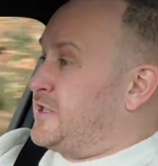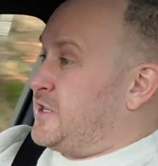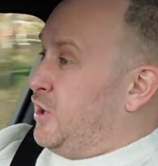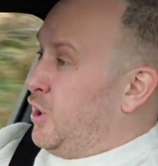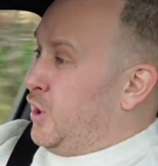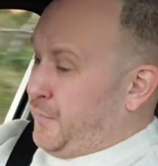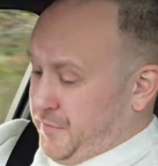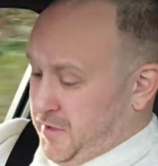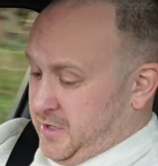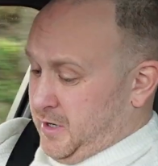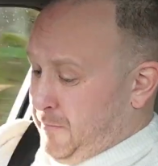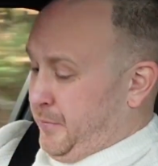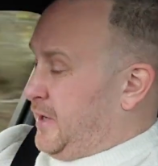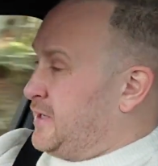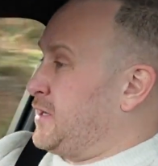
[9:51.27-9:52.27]
it off, you got to
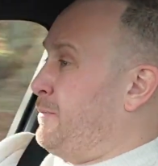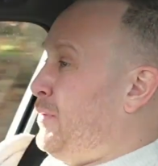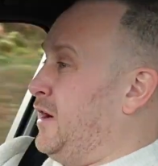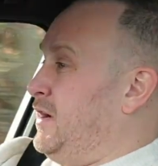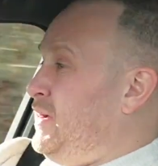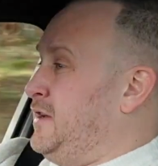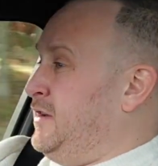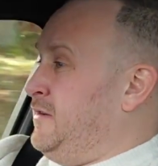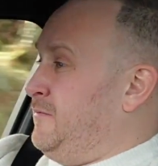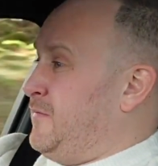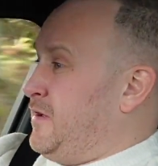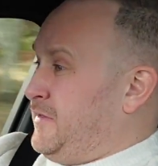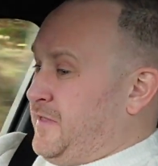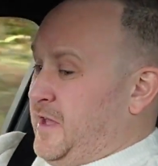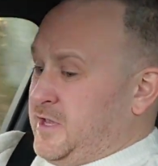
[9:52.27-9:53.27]
press a button,
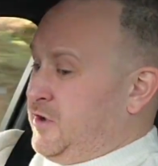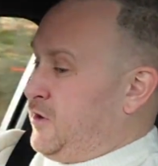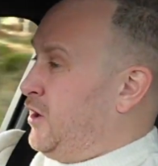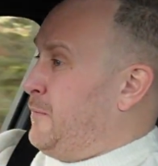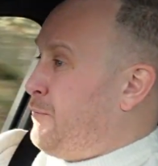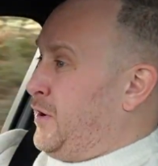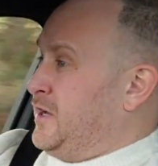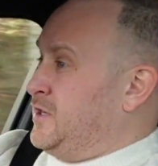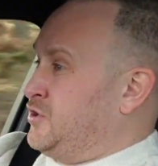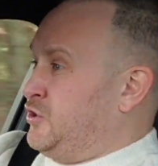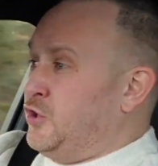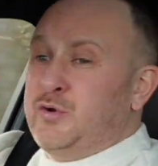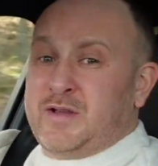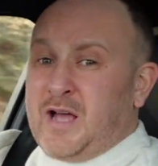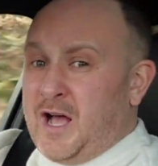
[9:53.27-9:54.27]
then you got to press
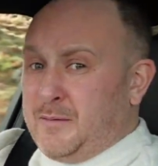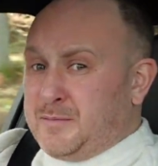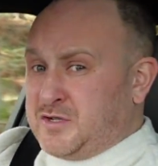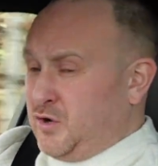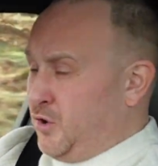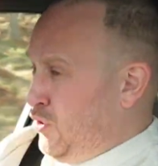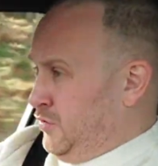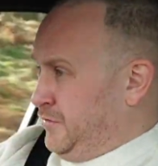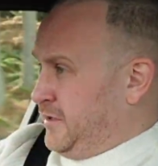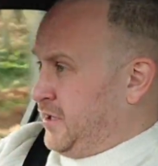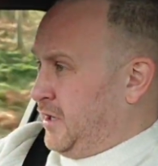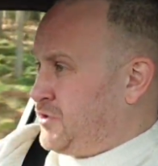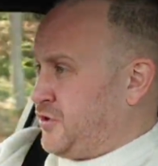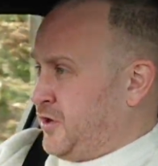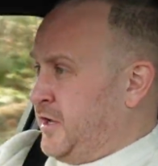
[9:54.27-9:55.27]
2 taps on the
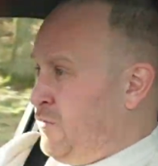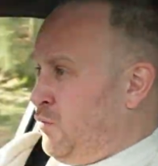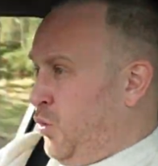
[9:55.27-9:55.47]
touchscreen,